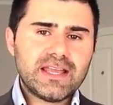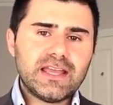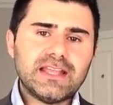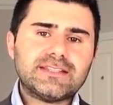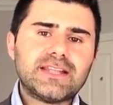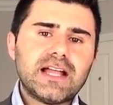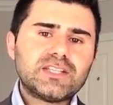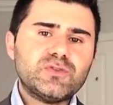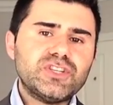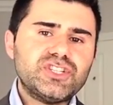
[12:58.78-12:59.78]
it
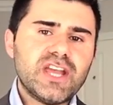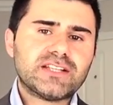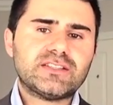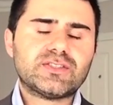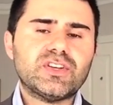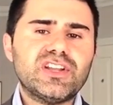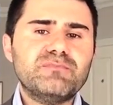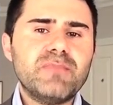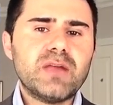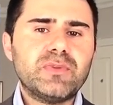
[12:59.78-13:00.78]
starts to inject
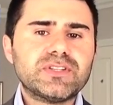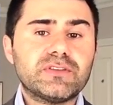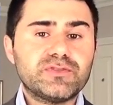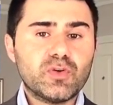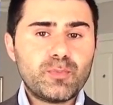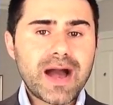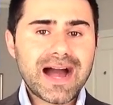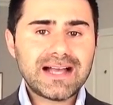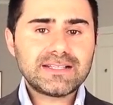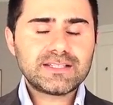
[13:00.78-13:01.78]
certain memories of your
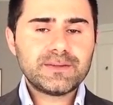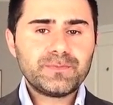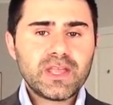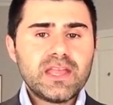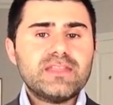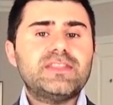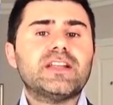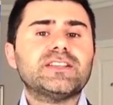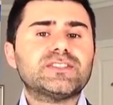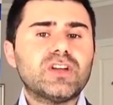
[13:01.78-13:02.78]
past
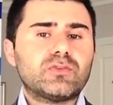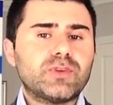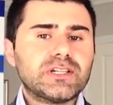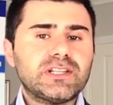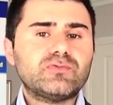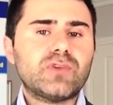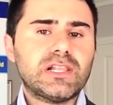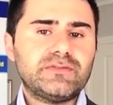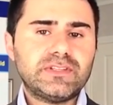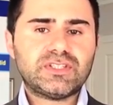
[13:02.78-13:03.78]
that is directly
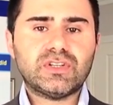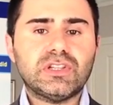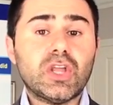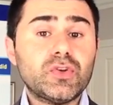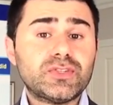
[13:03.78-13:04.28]
relevant to low